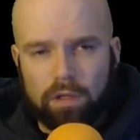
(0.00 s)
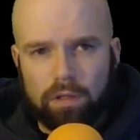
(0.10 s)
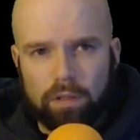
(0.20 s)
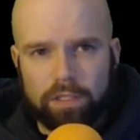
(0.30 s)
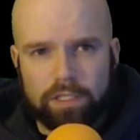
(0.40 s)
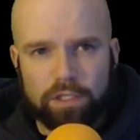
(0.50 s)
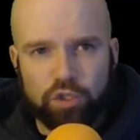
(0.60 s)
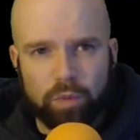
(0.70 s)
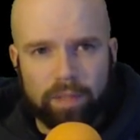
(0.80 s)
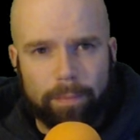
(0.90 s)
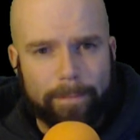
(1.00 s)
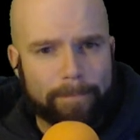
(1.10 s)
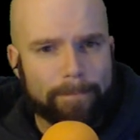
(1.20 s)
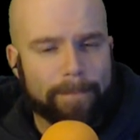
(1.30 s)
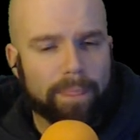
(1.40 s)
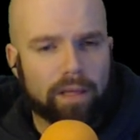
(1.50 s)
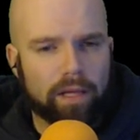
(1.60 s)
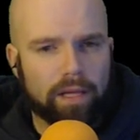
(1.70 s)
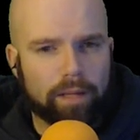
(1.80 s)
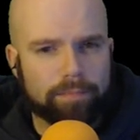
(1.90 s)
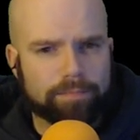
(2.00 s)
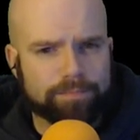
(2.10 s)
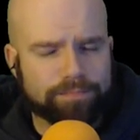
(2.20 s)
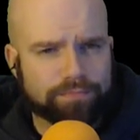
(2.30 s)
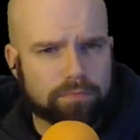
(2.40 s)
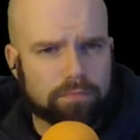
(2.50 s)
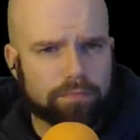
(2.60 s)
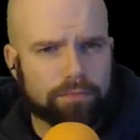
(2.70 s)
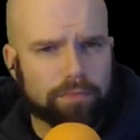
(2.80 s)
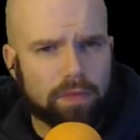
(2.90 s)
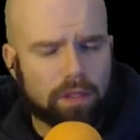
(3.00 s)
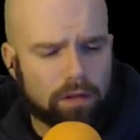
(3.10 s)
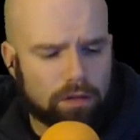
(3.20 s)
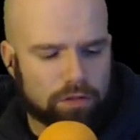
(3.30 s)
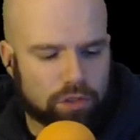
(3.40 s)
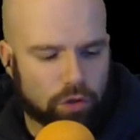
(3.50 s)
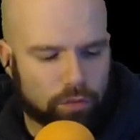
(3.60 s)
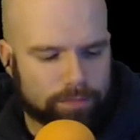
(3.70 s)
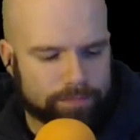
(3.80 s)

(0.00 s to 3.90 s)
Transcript: listening to me. Um, so